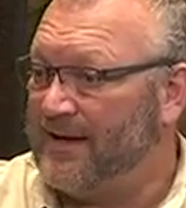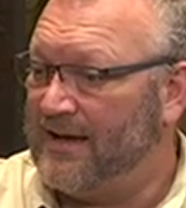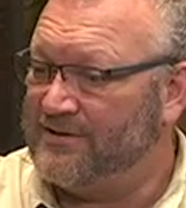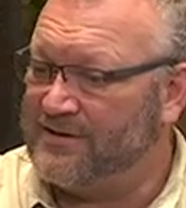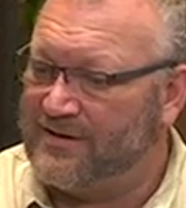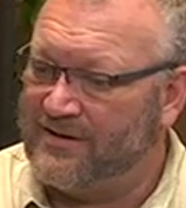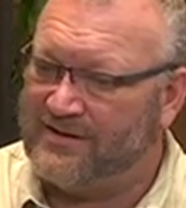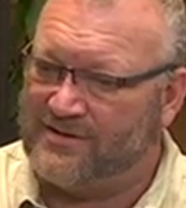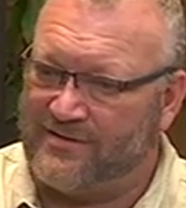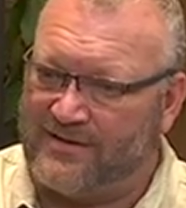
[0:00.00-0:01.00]
And you can only
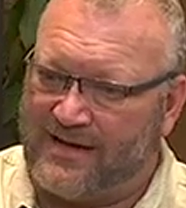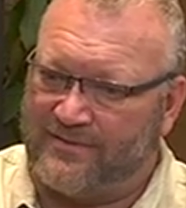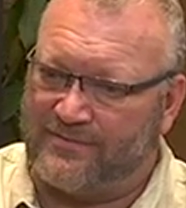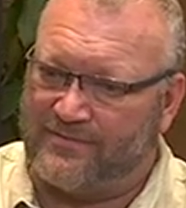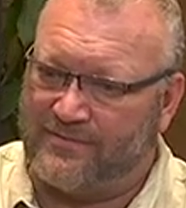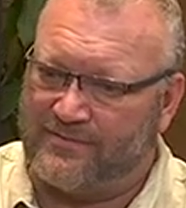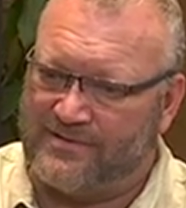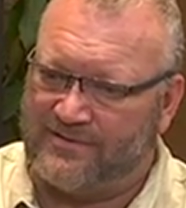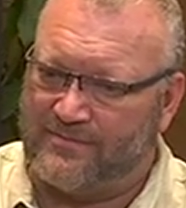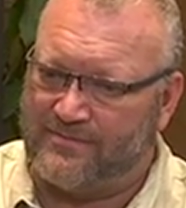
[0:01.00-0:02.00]
do that through
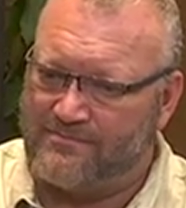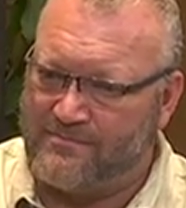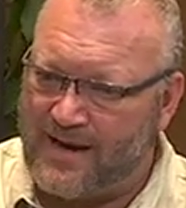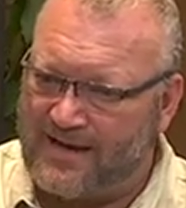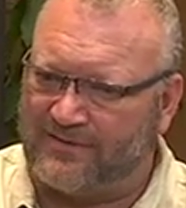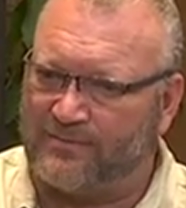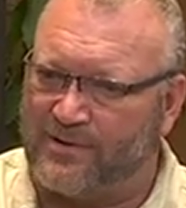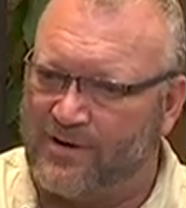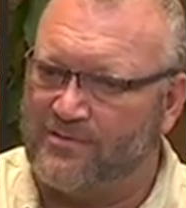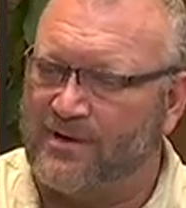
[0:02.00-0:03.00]
just mass
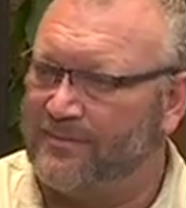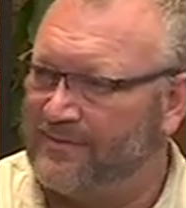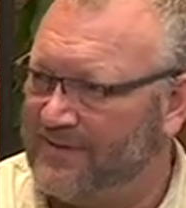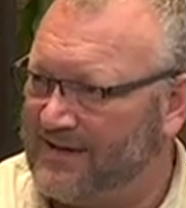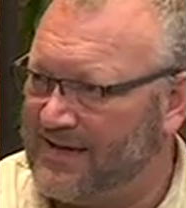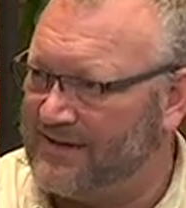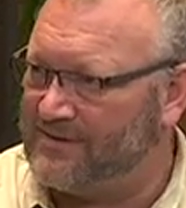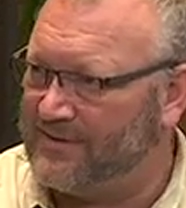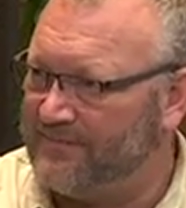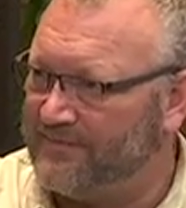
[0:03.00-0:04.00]
programs of
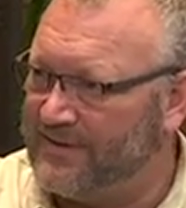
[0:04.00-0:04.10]
engagement.